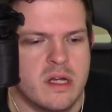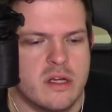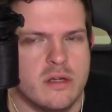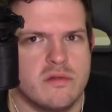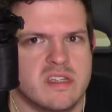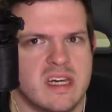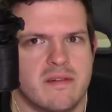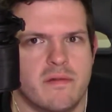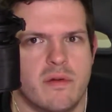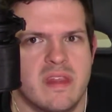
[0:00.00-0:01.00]
you stand
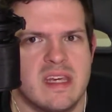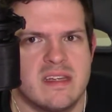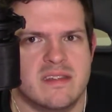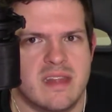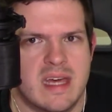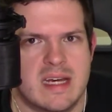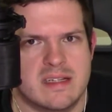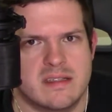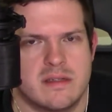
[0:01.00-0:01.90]
for these things.